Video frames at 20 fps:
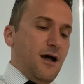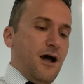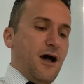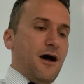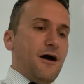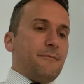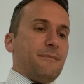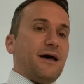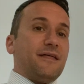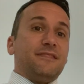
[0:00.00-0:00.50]

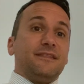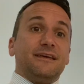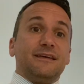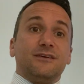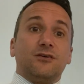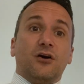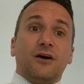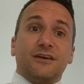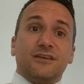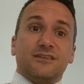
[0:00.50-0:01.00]
And the
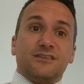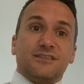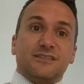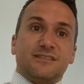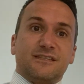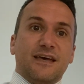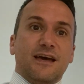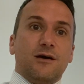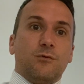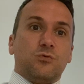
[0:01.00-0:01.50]
guidance
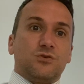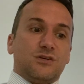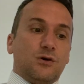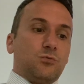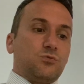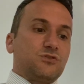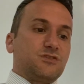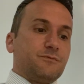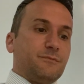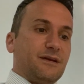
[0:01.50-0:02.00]
there was
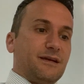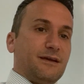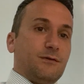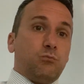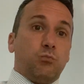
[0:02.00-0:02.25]
ultimately